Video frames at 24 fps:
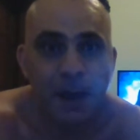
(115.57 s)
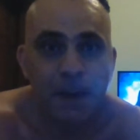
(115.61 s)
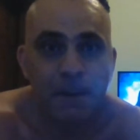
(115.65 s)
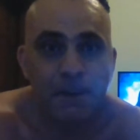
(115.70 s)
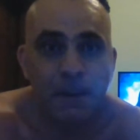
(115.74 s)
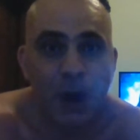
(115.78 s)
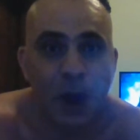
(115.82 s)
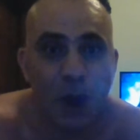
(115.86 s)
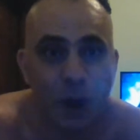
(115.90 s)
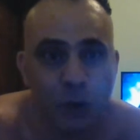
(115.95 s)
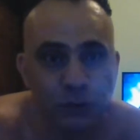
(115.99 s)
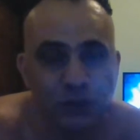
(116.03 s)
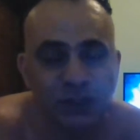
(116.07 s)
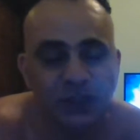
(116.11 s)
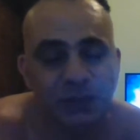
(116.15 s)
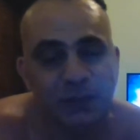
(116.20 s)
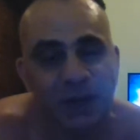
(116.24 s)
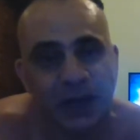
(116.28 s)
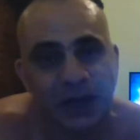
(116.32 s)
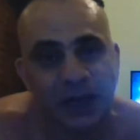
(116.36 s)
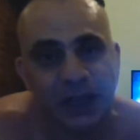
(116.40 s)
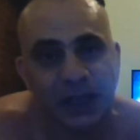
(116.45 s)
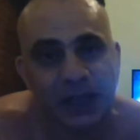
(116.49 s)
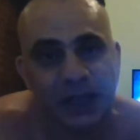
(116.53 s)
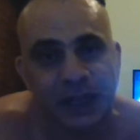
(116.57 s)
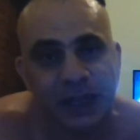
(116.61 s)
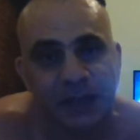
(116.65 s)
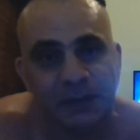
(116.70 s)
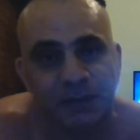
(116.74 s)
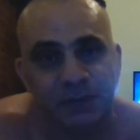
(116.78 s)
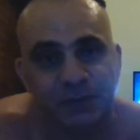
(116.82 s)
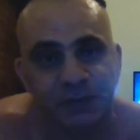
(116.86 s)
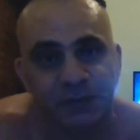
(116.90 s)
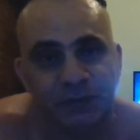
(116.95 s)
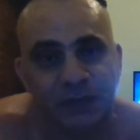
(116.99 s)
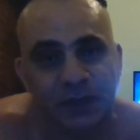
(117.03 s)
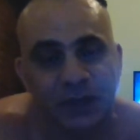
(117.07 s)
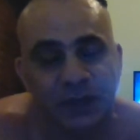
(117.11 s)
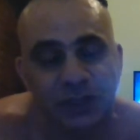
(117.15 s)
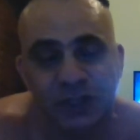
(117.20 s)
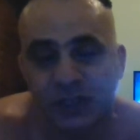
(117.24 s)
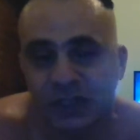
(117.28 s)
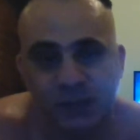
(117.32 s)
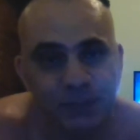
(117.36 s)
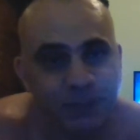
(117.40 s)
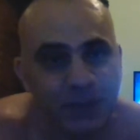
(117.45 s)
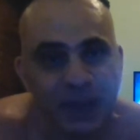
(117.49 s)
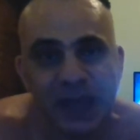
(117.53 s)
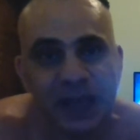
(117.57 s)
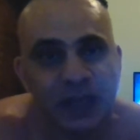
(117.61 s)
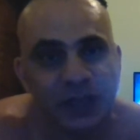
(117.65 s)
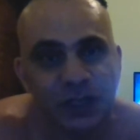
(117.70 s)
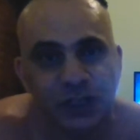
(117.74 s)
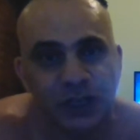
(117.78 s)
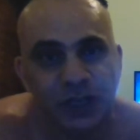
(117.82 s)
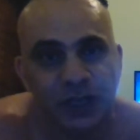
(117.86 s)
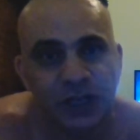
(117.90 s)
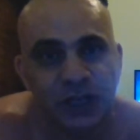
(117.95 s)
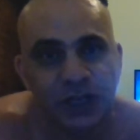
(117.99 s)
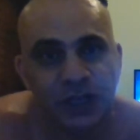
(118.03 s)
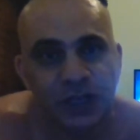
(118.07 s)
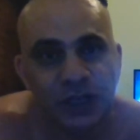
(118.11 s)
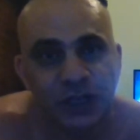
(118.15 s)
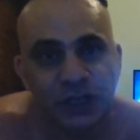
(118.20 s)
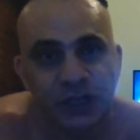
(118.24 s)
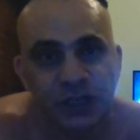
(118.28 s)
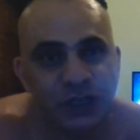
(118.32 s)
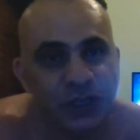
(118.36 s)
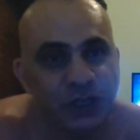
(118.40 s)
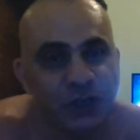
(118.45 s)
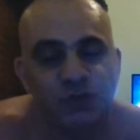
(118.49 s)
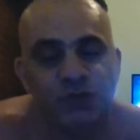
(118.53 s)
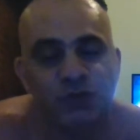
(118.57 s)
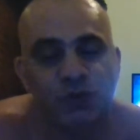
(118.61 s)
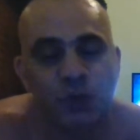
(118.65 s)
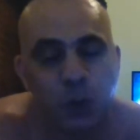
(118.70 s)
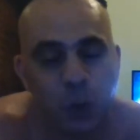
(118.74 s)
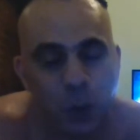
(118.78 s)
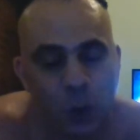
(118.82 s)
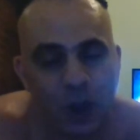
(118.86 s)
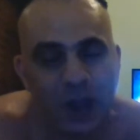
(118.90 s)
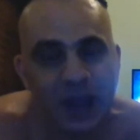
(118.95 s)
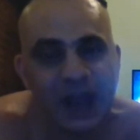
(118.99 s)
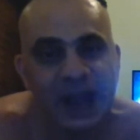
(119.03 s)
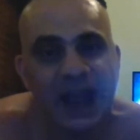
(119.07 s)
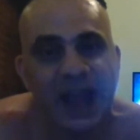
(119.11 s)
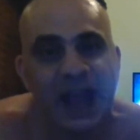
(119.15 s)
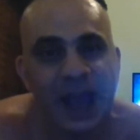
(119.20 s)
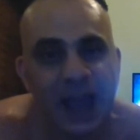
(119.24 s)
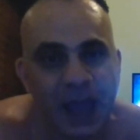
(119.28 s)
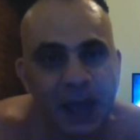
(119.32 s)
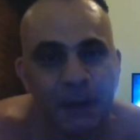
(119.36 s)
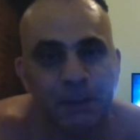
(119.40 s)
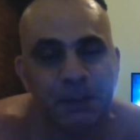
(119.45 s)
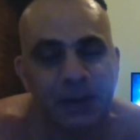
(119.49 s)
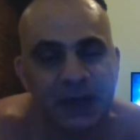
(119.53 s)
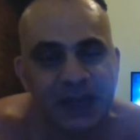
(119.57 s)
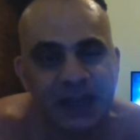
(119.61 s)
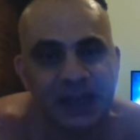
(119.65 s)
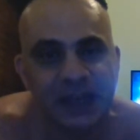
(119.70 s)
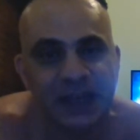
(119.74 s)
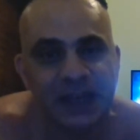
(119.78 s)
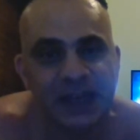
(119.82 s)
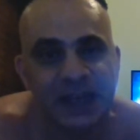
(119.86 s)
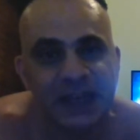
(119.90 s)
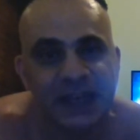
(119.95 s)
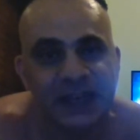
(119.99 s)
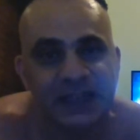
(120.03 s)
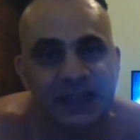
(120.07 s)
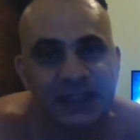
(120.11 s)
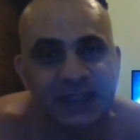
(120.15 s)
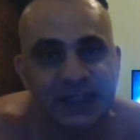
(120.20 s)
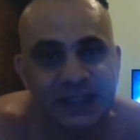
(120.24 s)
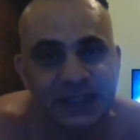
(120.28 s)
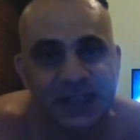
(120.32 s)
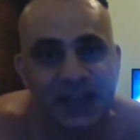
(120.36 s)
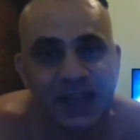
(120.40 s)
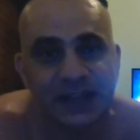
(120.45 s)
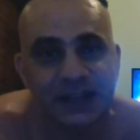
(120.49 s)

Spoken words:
But ultimately, she's a bitch. She's quite happy to